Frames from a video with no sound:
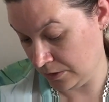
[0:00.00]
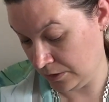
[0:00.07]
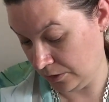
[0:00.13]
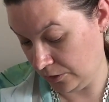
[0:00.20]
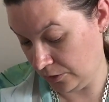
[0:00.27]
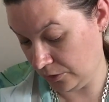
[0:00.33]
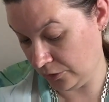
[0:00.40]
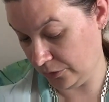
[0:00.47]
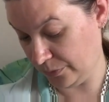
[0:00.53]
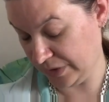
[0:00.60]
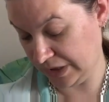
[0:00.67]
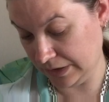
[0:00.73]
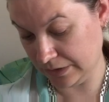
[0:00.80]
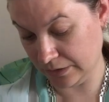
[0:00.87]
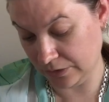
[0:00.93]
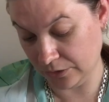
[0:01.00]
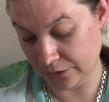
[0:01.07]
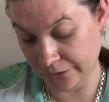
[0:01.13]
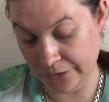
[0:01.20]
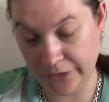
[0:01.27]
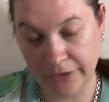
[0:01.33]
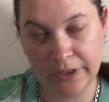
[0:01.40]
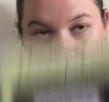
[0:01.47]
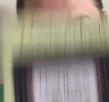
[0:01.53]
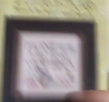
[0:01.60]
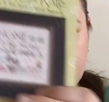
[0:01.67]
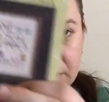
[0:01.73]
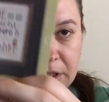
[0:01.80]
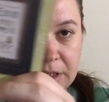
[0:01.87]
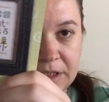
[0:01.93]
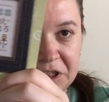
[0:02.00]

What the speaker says: No beads included, just the